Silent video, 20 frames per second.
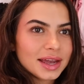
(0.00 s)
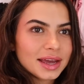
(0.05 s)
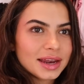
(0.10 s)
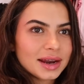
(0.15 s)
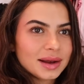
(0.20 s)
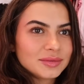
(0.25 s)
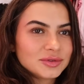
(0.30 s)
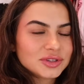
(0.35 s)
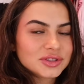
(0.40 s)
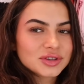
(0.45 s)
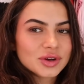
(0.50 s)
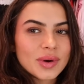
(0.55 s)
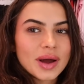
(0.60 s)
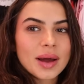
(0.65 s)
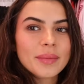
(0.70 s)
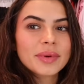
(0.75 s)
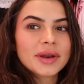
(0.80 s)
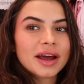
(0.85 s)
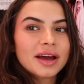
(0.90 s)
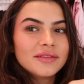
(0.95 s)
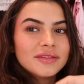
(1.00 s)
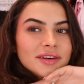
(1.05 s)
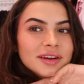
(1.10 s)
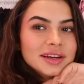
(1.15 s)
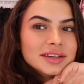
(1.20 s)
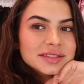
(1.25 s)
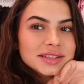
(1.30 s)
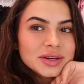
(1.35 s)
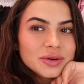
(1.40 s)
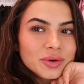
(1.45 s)
and I'm just so happy to have it
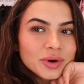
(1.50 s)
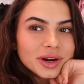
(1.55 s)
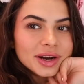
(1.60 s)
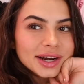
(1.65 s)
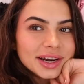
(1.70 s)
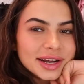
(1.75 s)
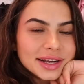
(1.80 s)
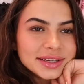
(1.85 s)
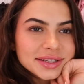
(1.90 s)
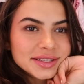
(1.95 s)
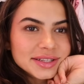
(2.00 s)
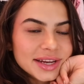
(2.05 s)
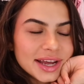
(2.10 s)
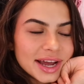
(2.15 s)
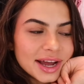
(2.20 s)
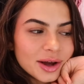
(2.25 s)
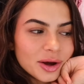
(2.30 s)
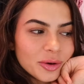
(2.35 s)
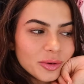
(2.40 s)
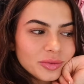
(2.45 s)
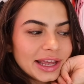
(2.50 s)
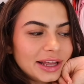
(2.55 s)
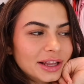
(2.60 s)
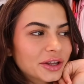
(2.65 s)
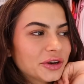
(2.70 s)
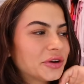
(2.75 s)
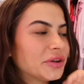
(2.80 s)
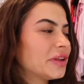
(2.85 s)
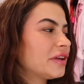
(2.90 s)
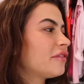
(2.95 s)
nice and organized now. It
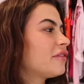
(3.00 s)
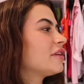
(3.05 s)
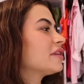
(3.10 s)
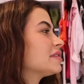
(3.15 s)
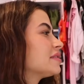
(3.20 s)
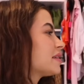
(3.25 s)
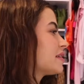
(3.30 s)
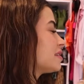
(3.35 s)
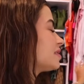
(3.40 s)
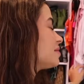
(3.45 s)
literally feels like